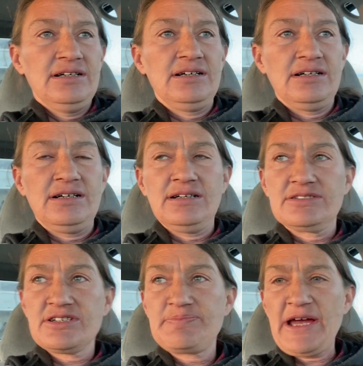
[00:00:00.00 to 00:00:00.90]
and
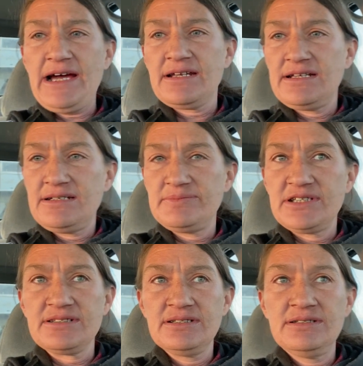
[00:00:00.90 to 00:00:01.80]
just patted him
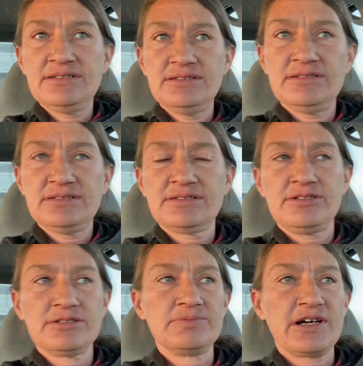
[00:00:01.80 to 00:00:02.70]
and
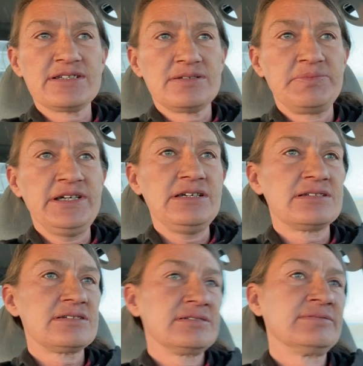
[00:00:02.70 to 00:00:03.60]
told him rest in peace.